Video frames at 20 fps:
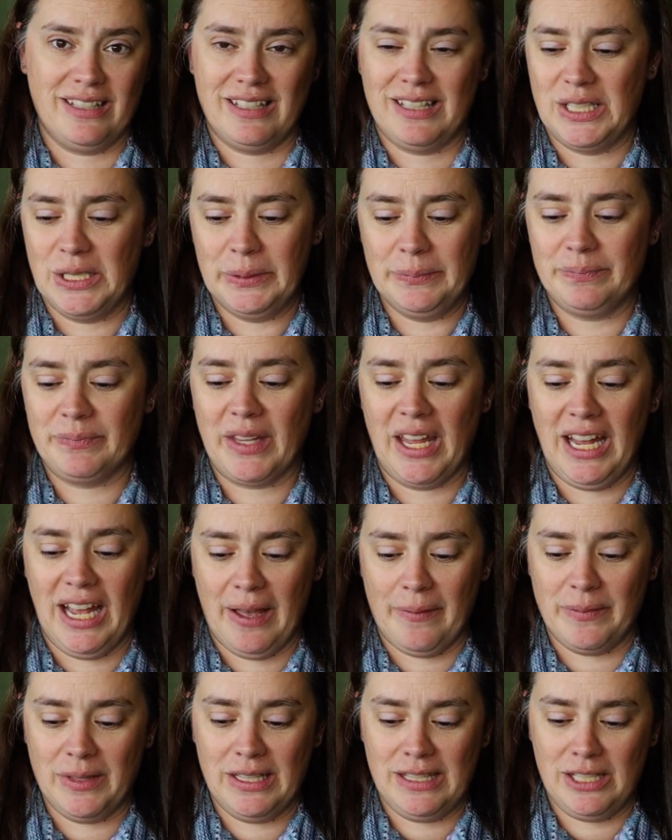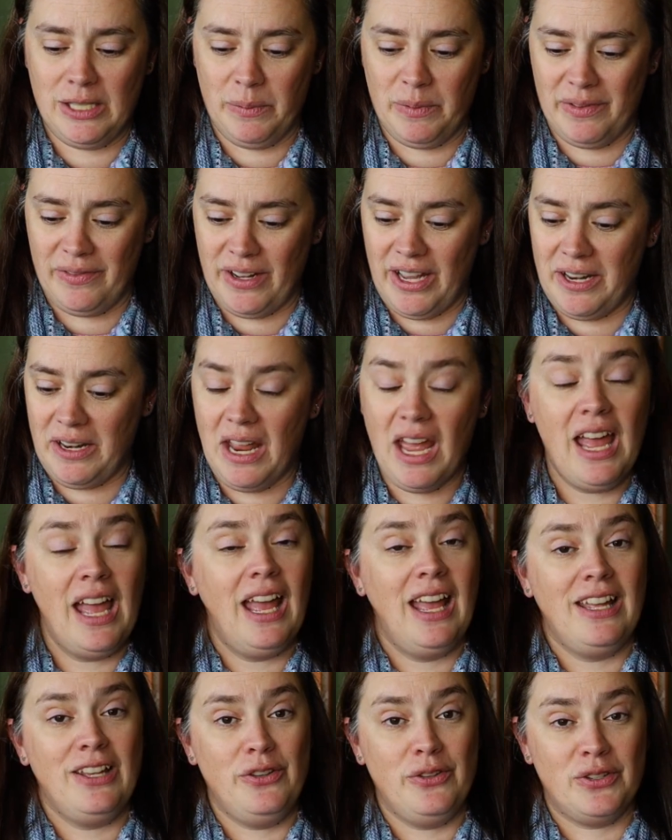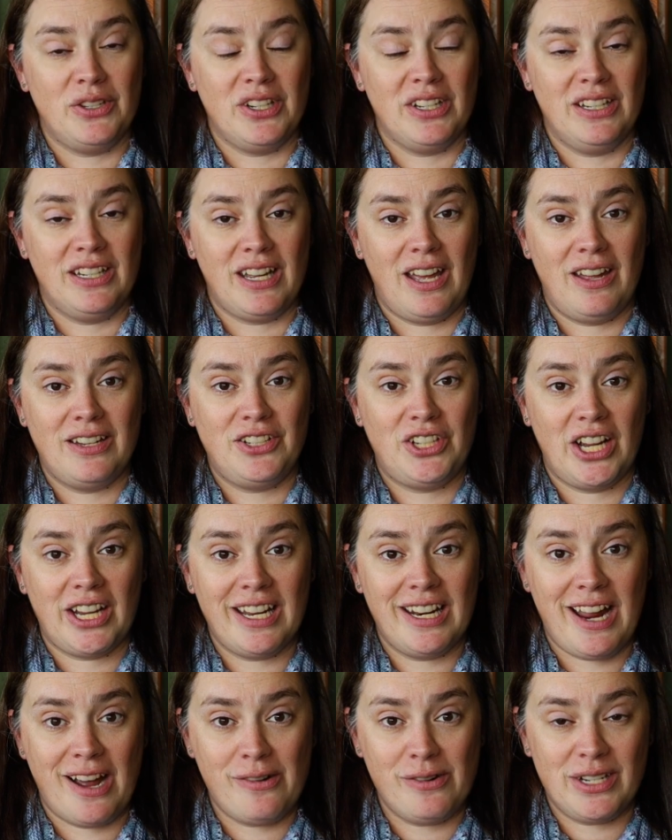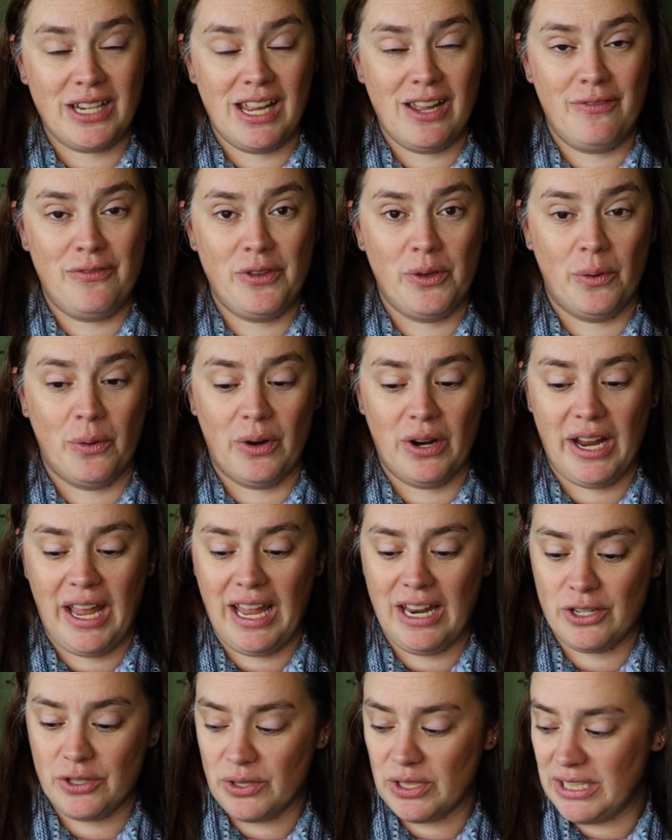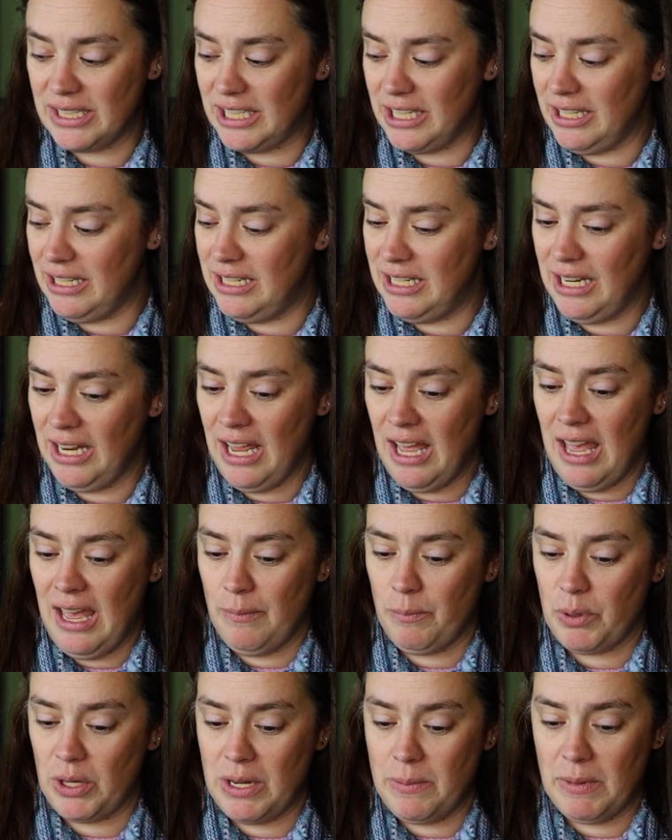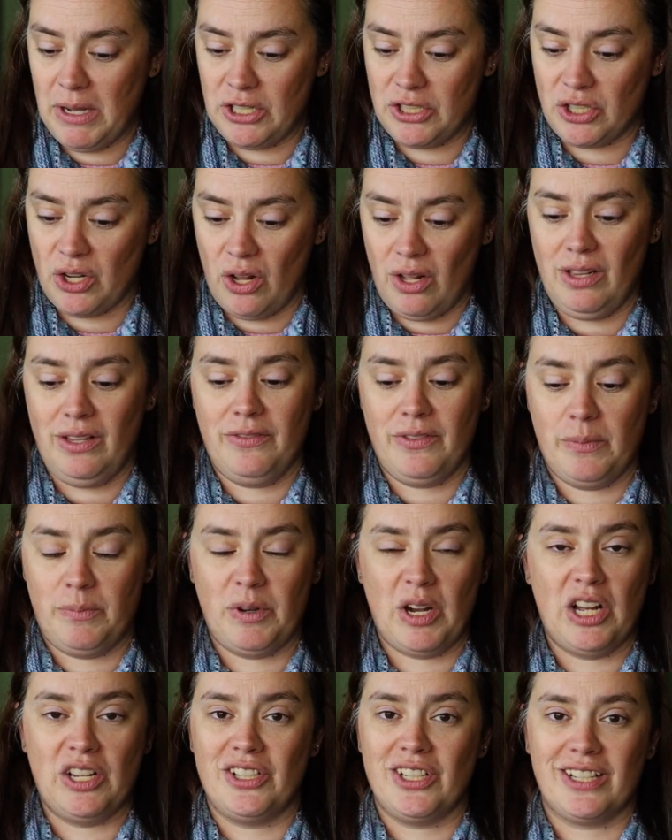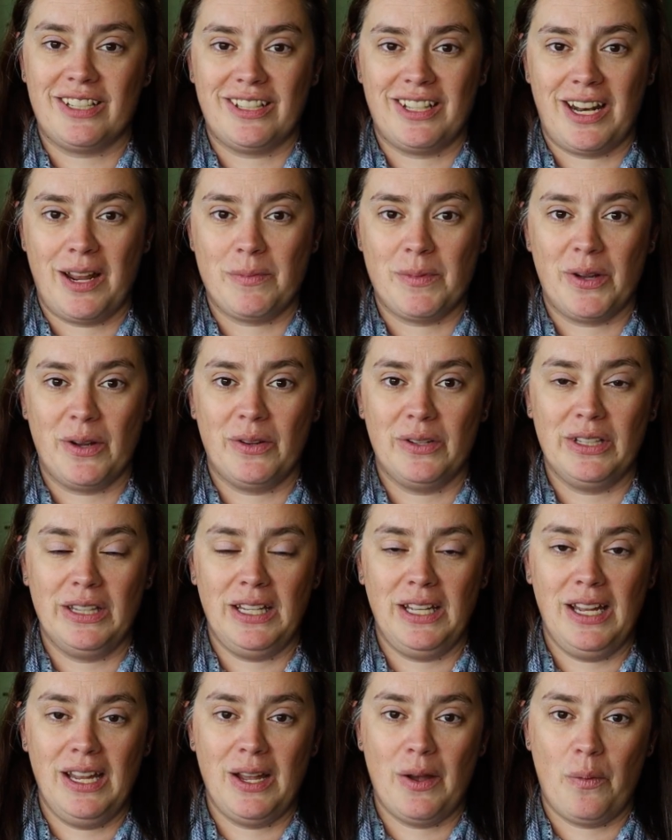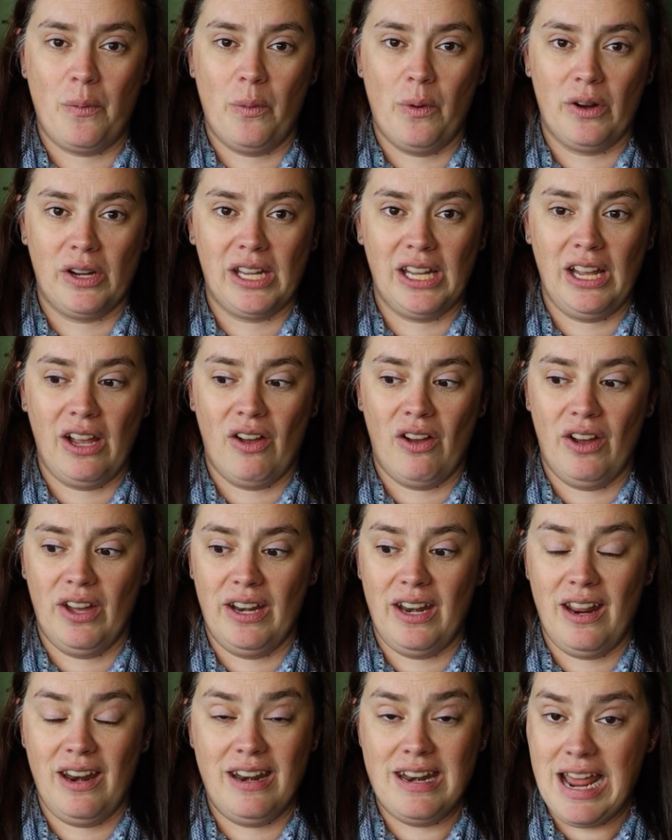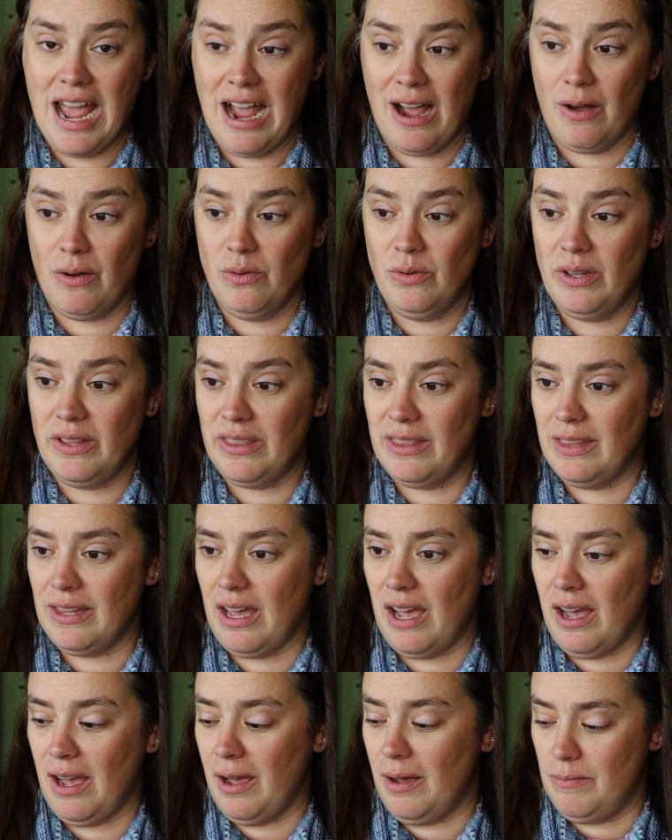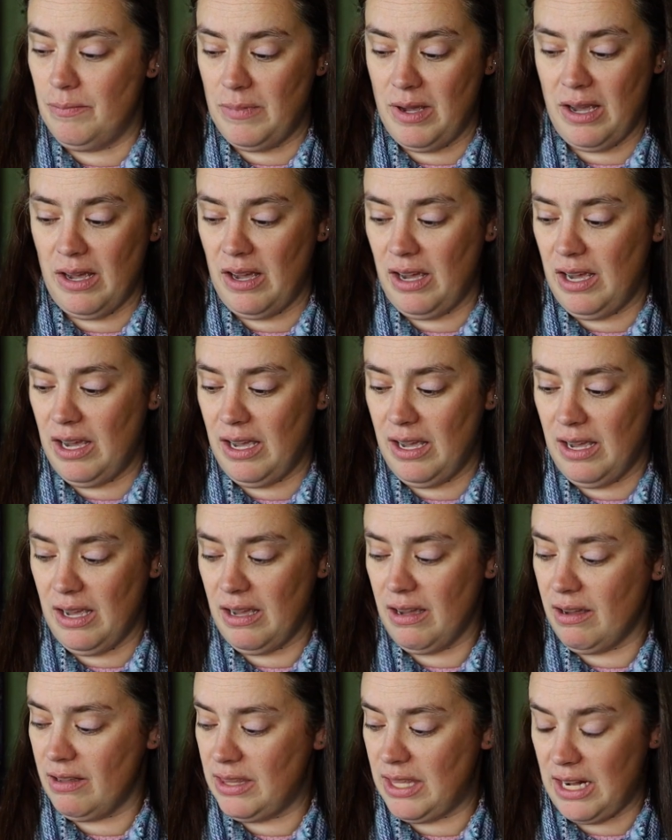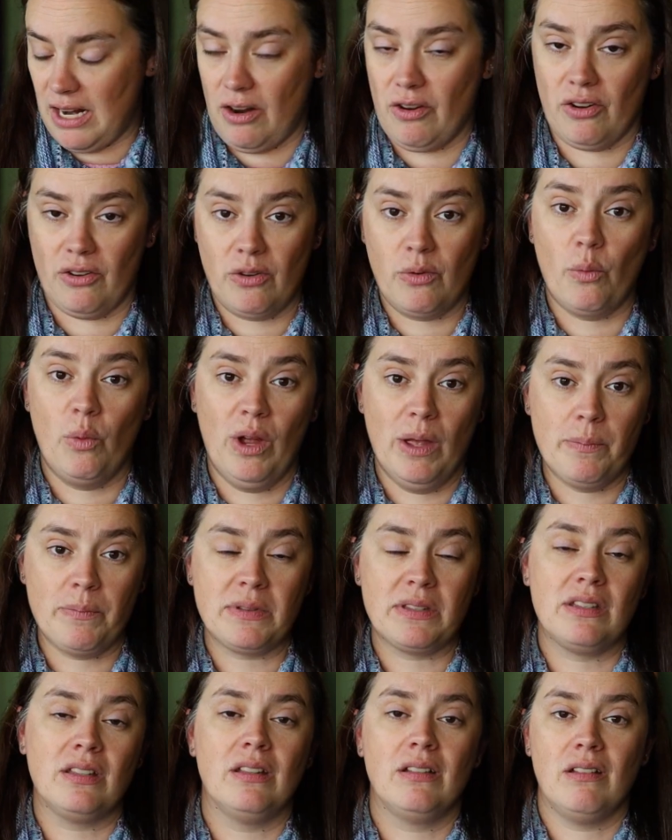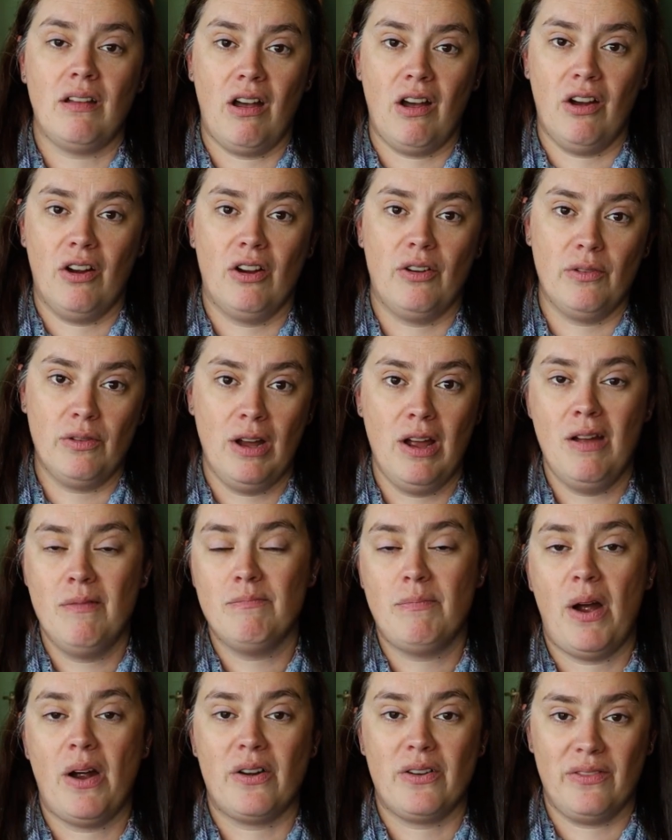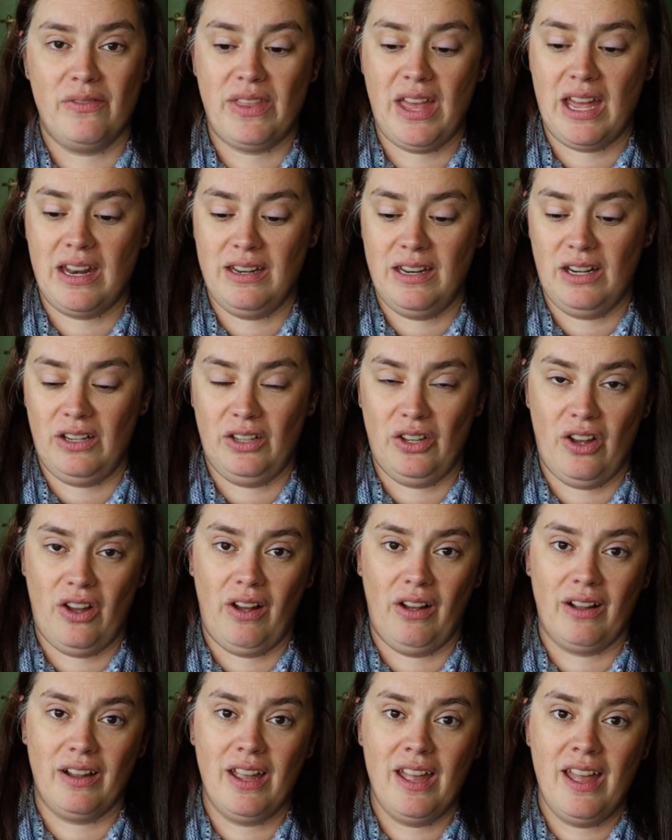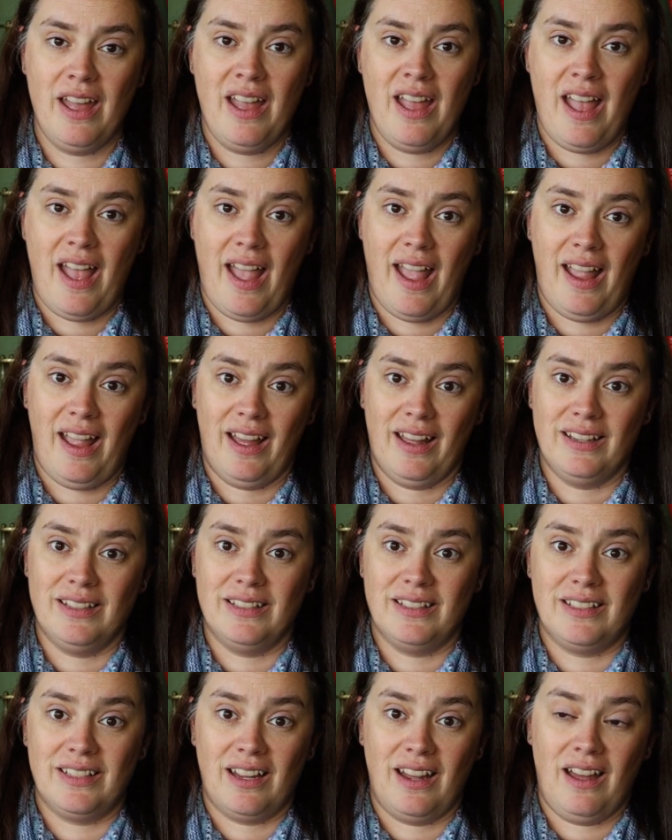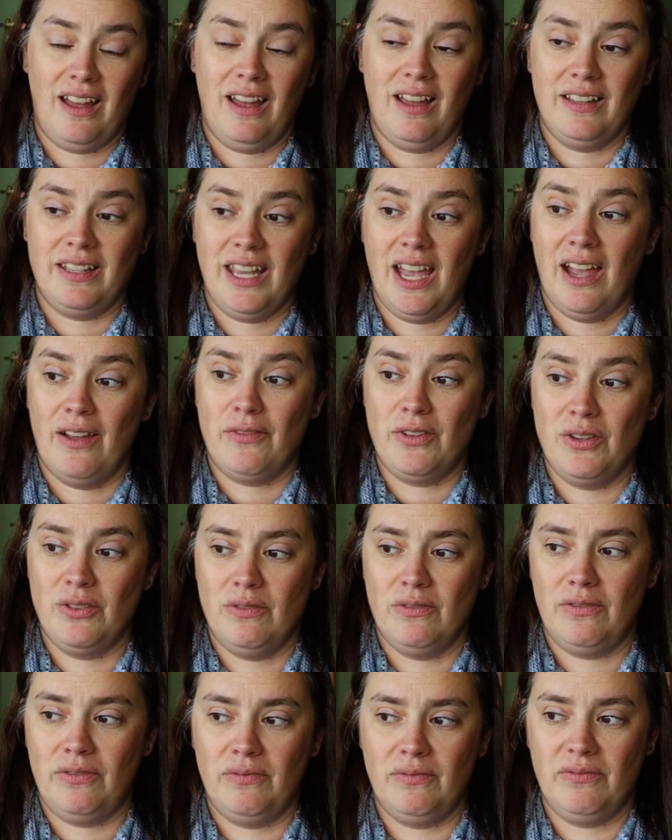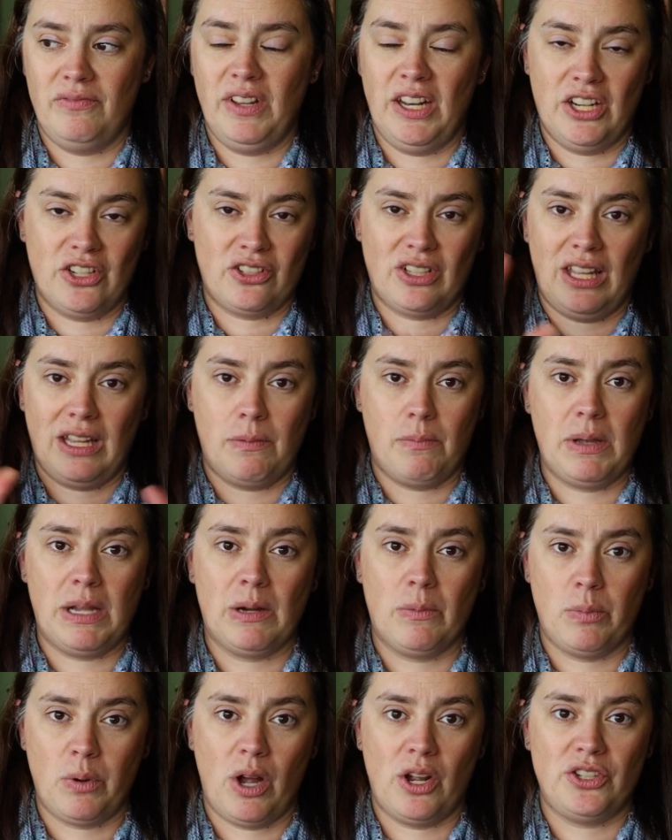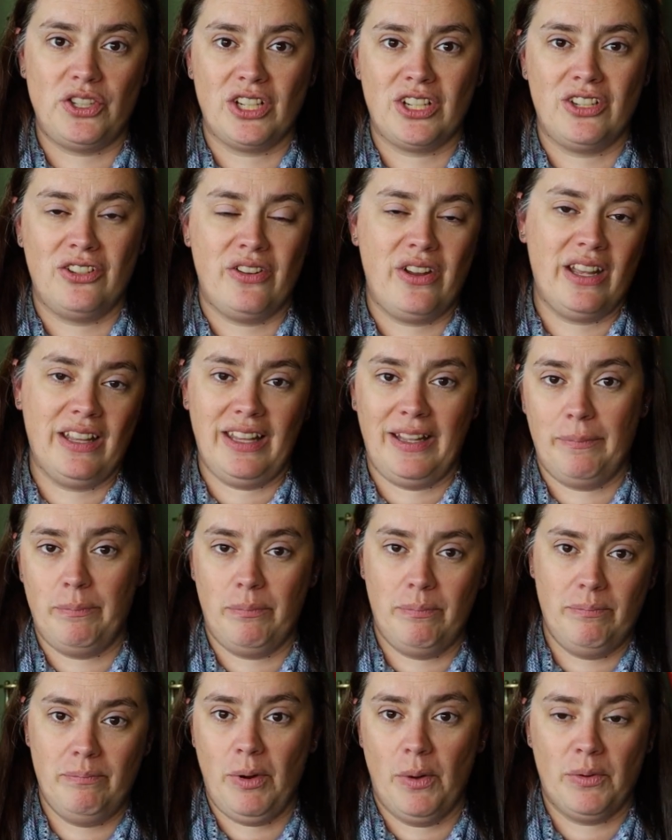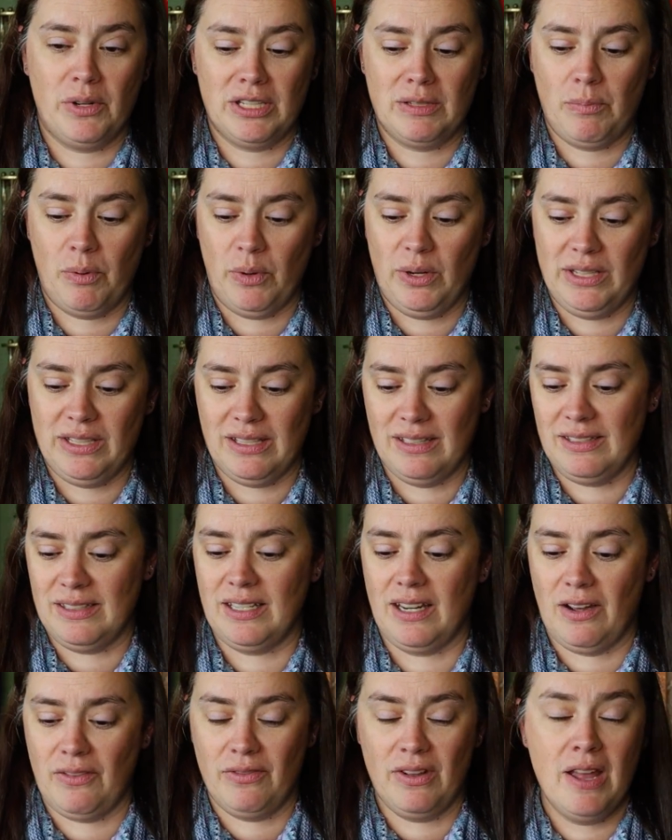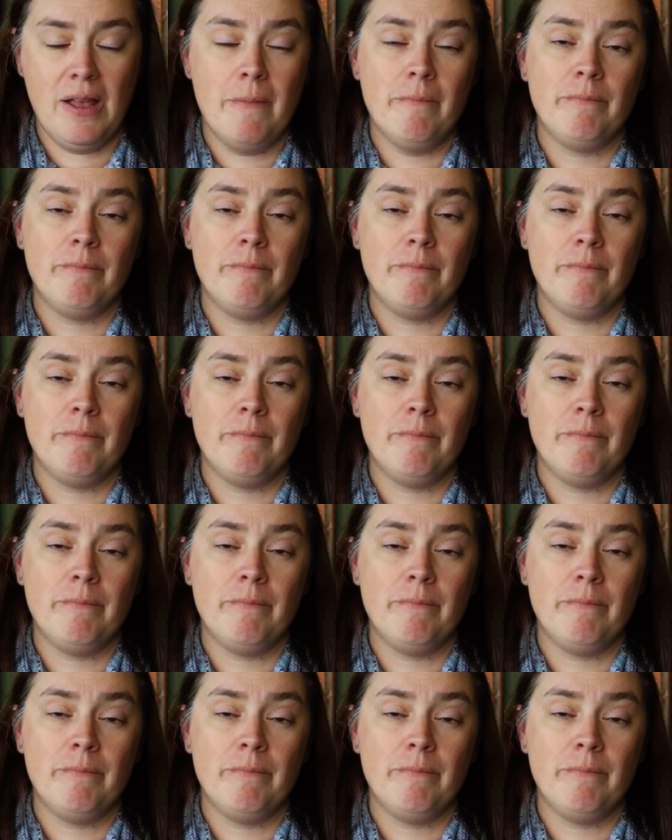So yeah, it's super fun. You should check it out if you're interested. Pretty much all of the projects that I'm currently working on now that are whips are part of that knit along. And yeah, if you finish like bigger projects, you get like bonus points and stuff.